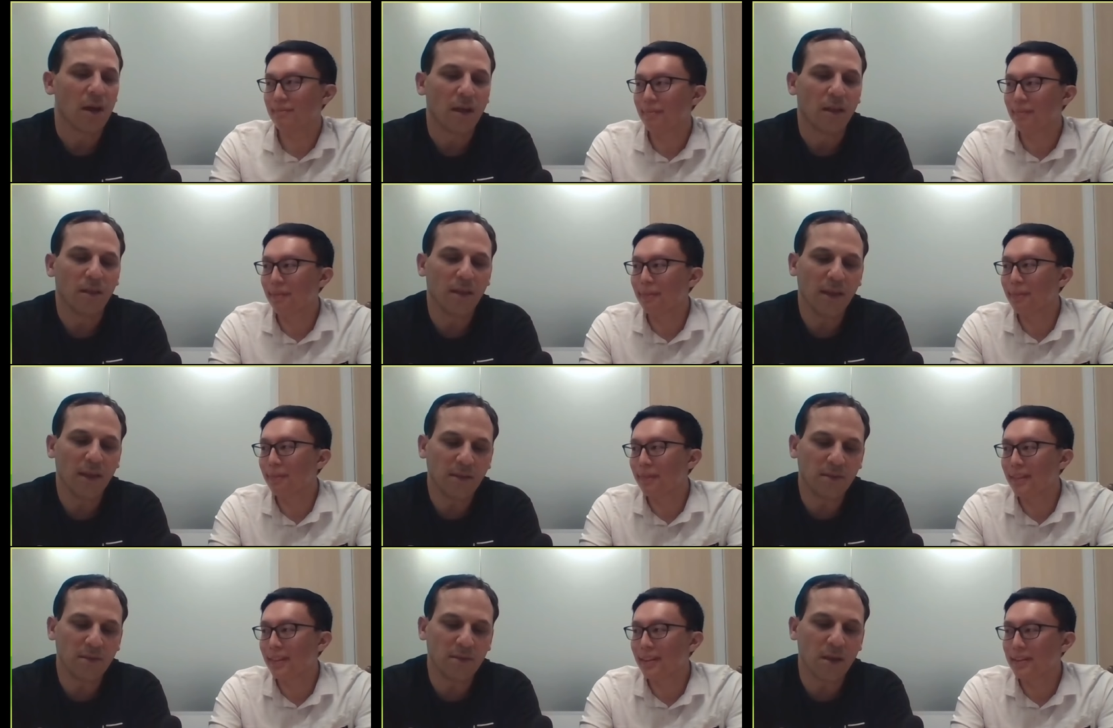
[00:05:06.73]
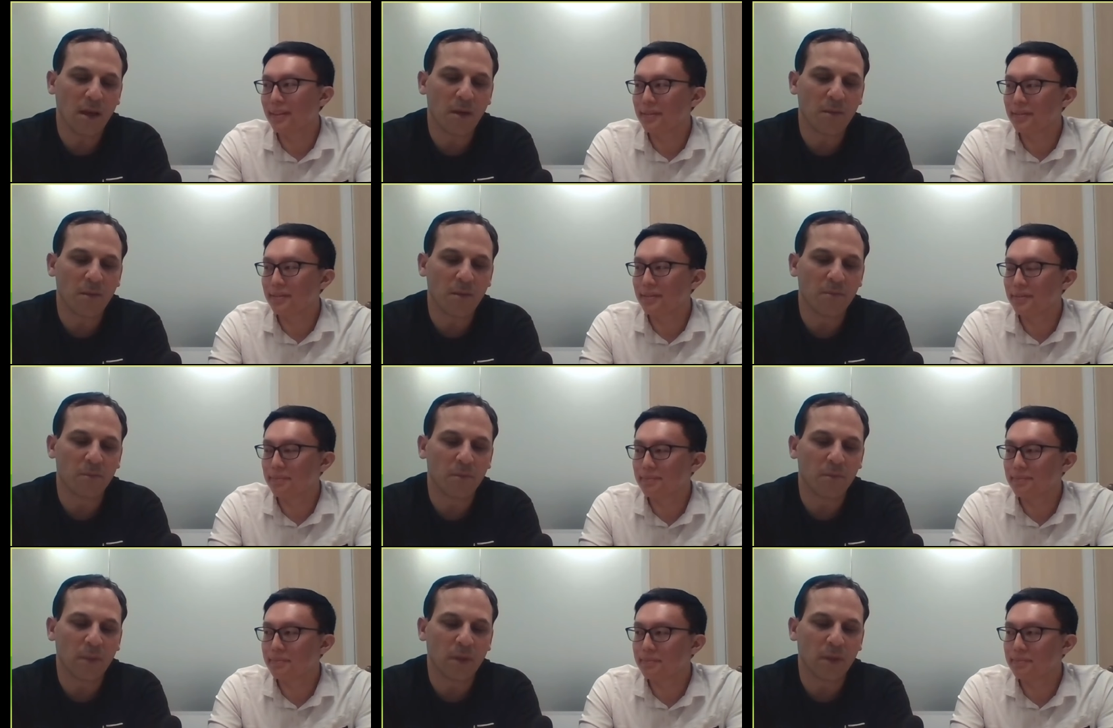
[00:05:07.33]
Speaker 1: let's
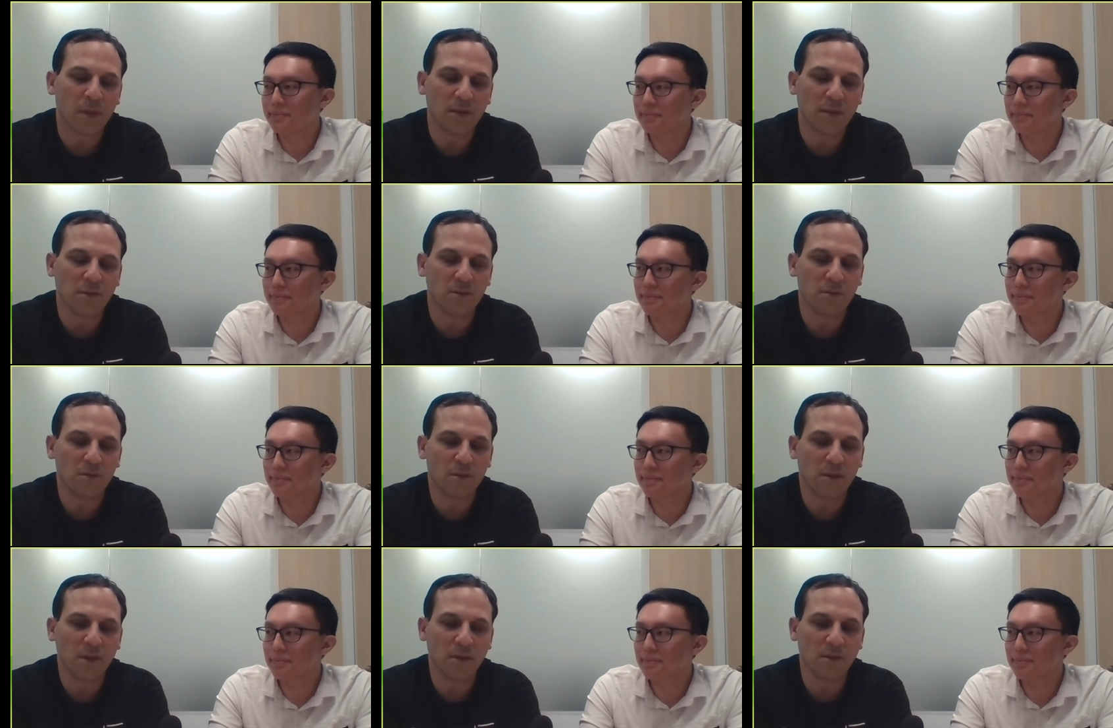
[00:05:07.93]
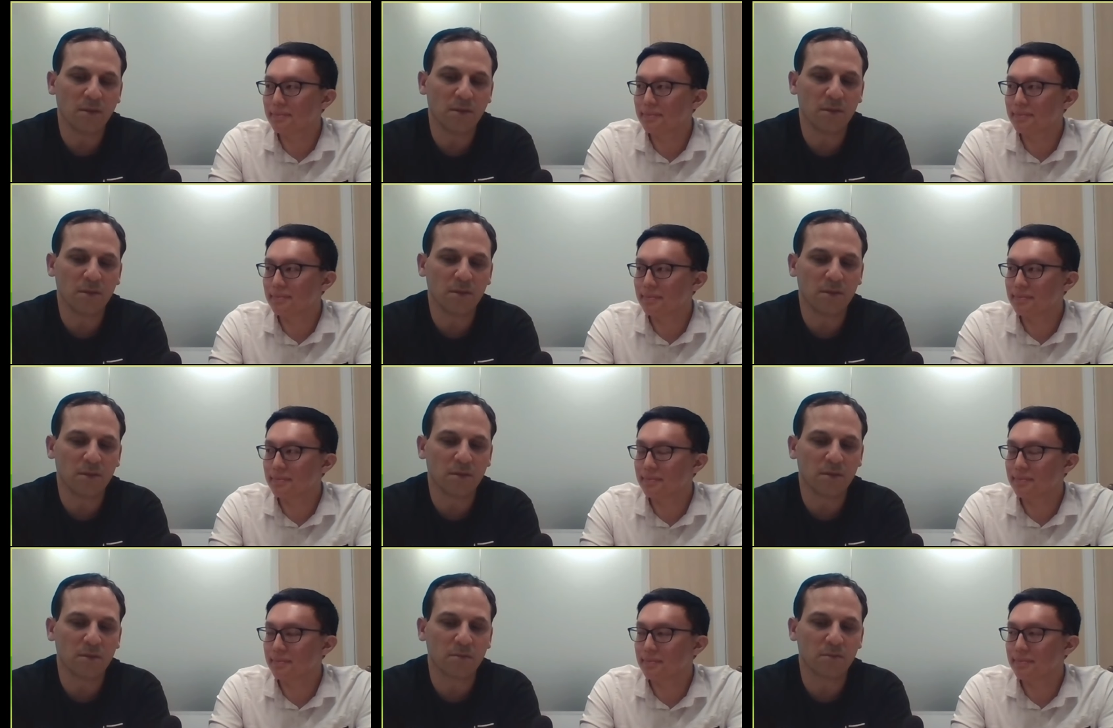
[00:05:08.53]
um let's
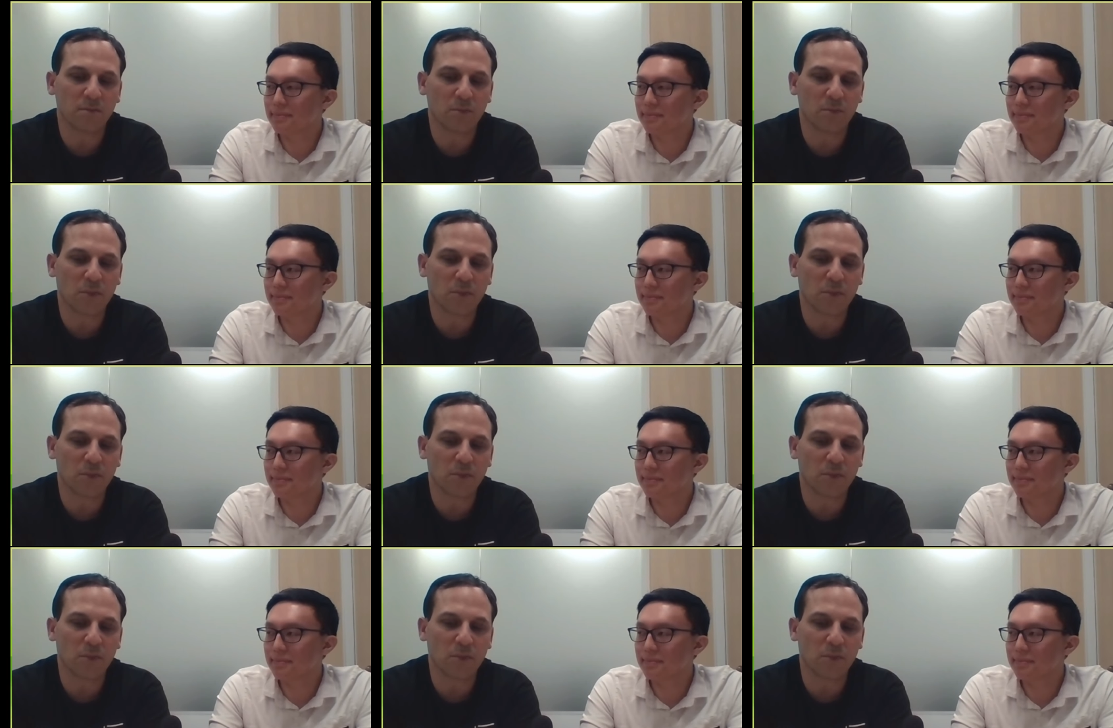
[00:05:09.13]
let's